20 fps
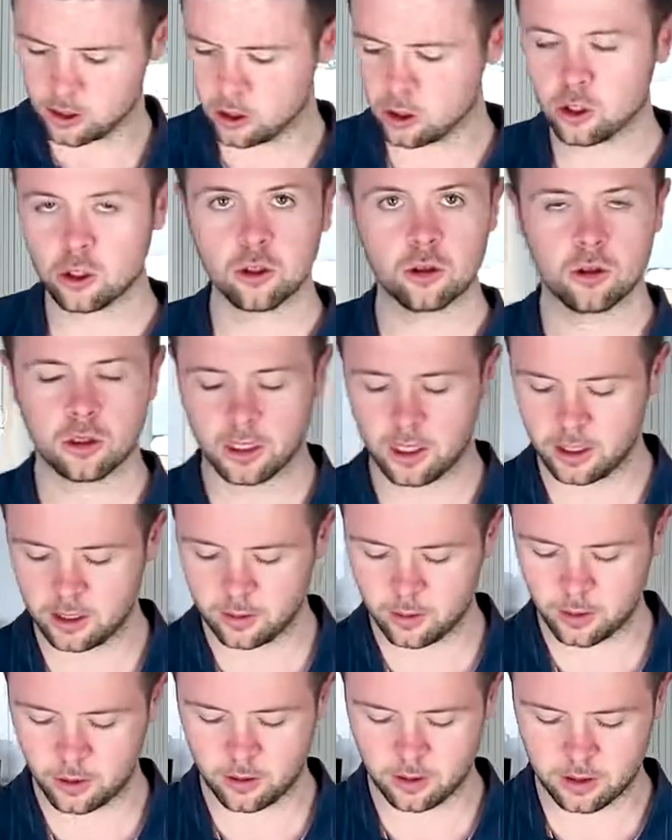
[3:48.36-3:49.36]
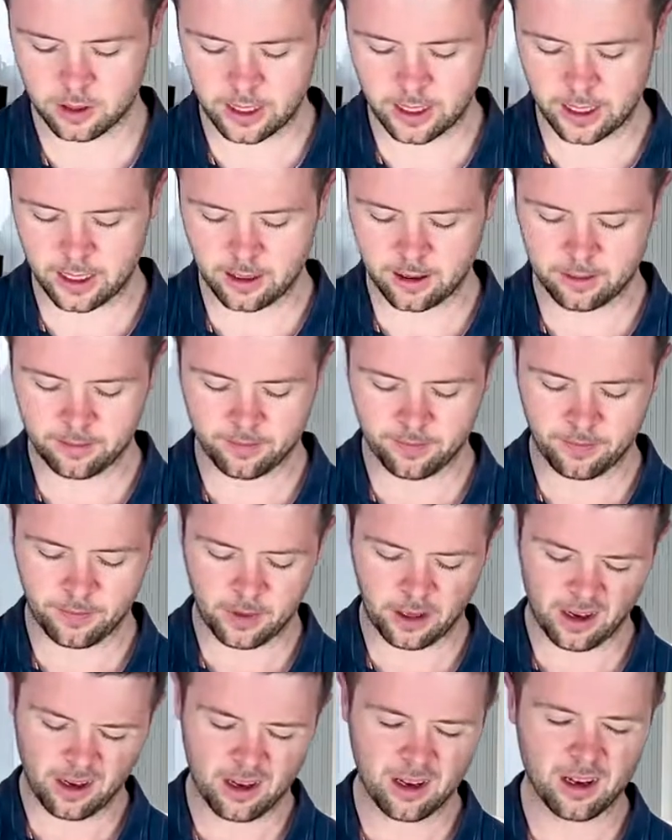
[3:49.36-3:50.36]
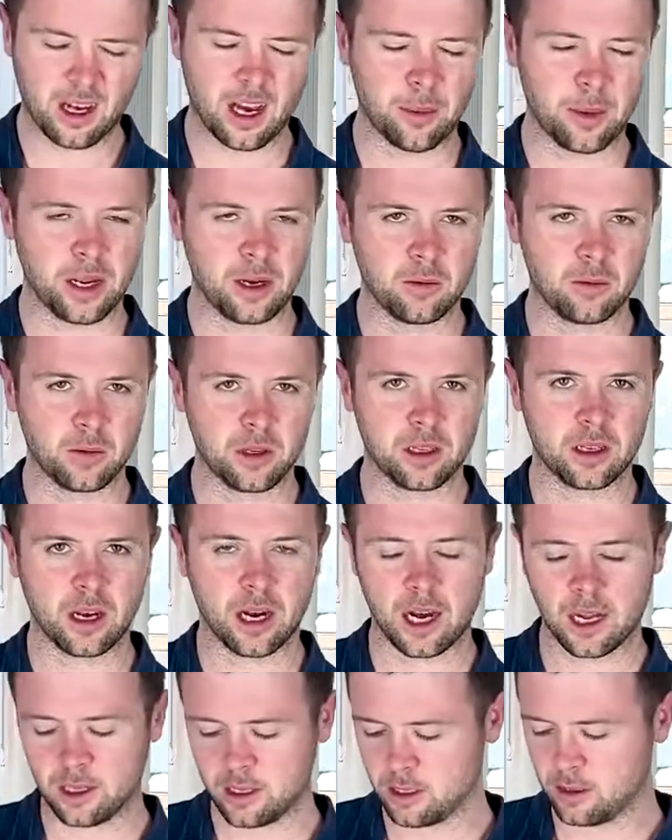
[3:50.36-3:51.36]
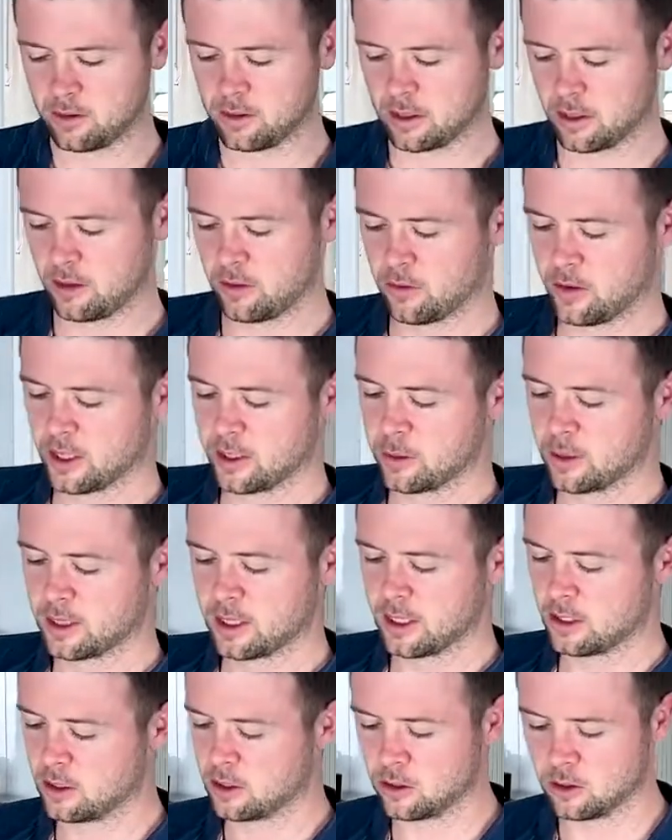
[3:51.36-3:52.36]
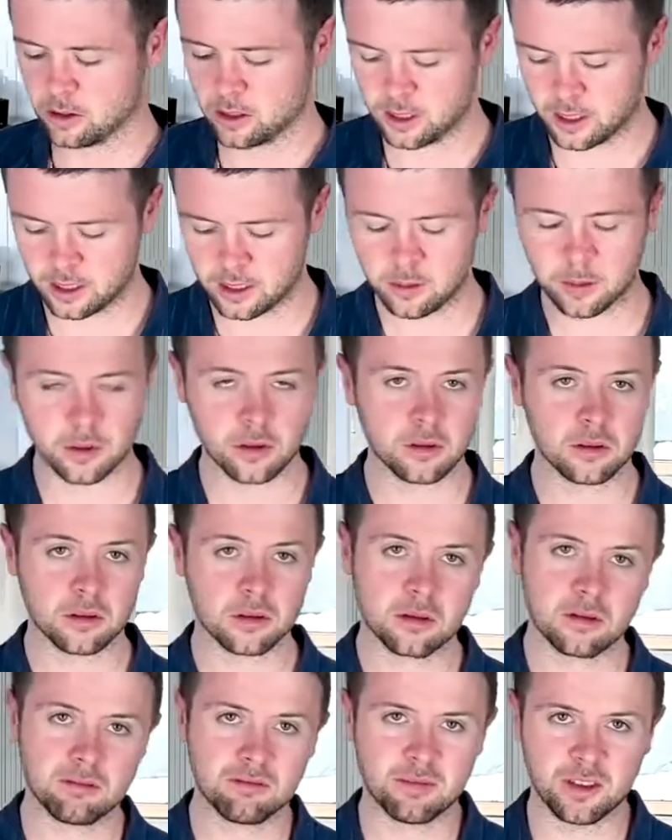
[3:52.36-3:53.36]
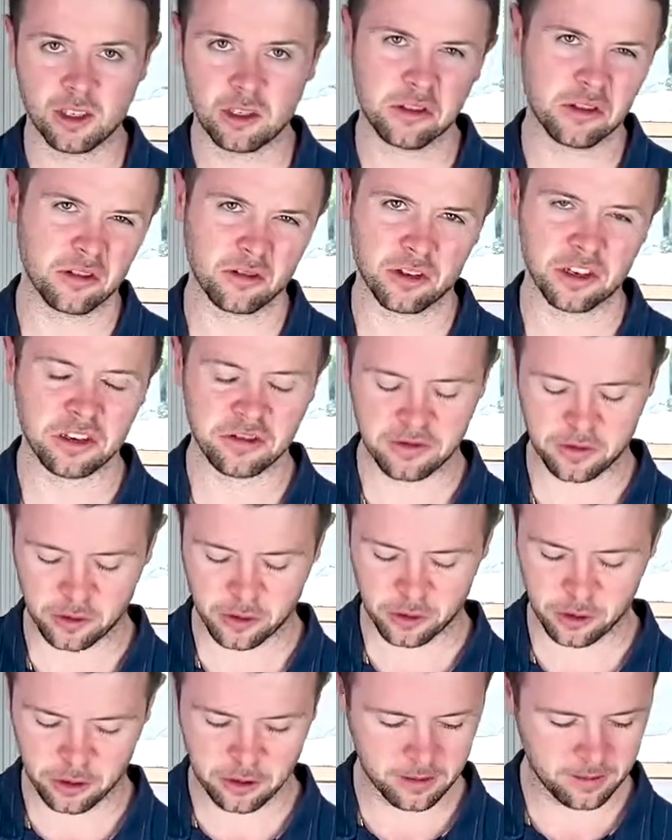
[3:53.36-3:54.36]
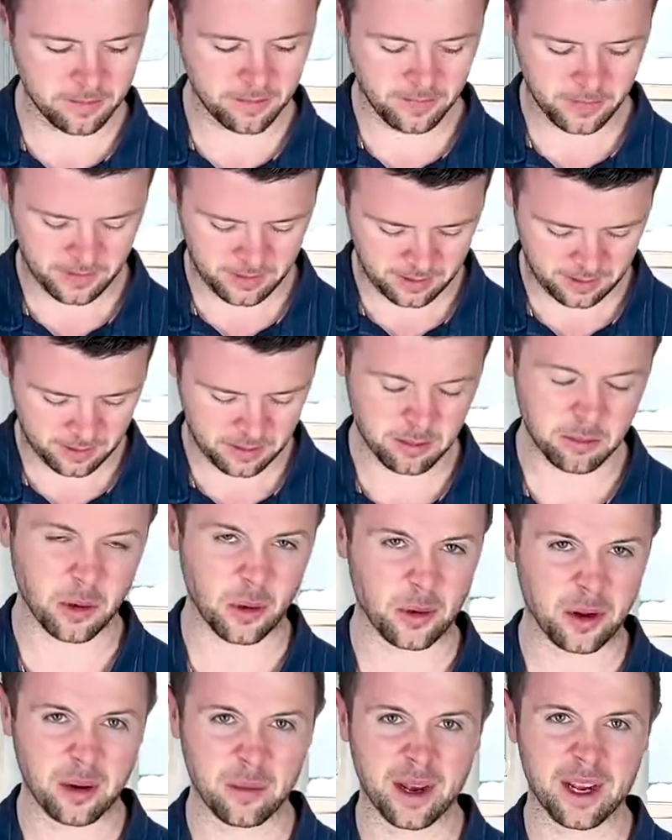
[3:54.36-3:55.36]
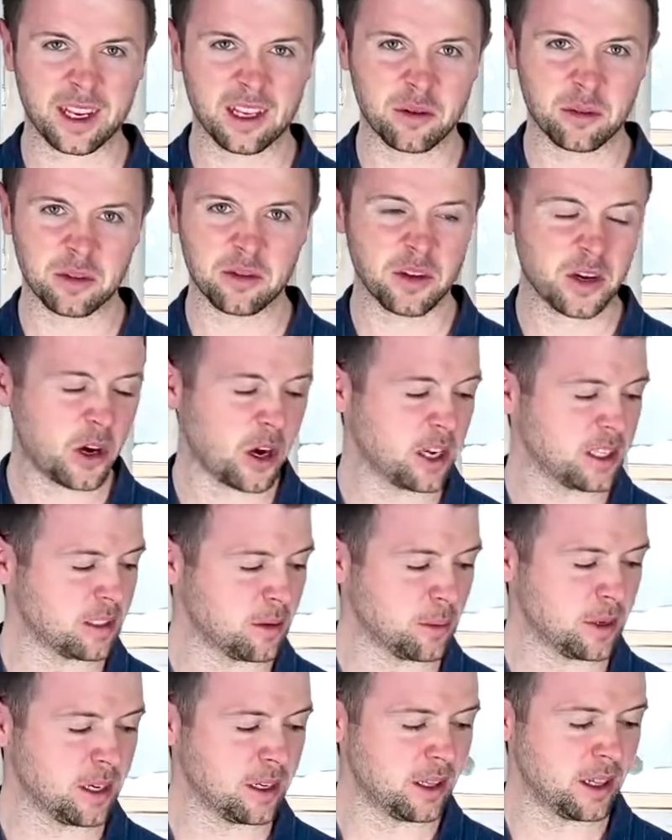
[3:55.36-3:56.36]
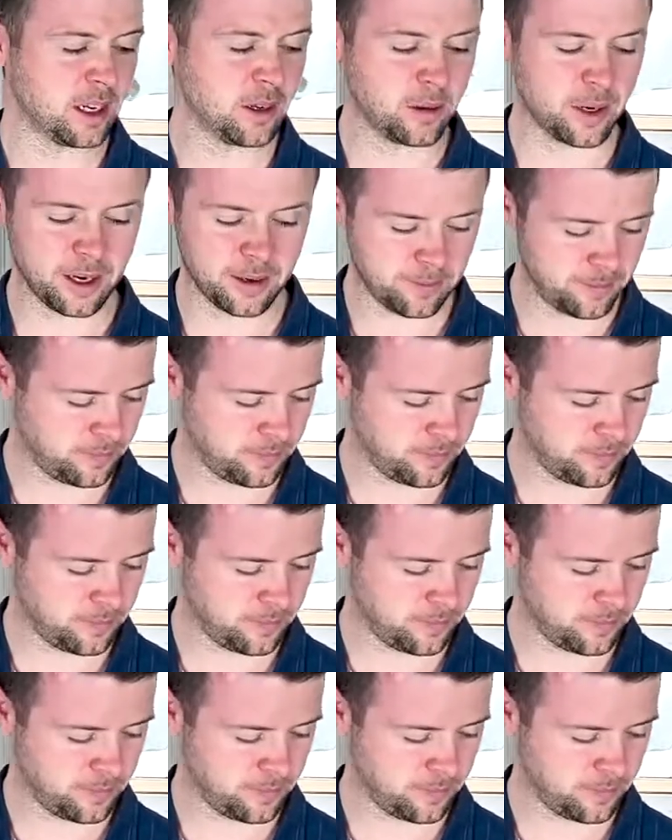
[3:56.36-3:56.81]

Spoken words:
2 teaspoons there. I mean, with garlic, if the recipe says 2 teaspoons, use 3 or 4. Probably gonna make it a bit of a nicer meal anyway.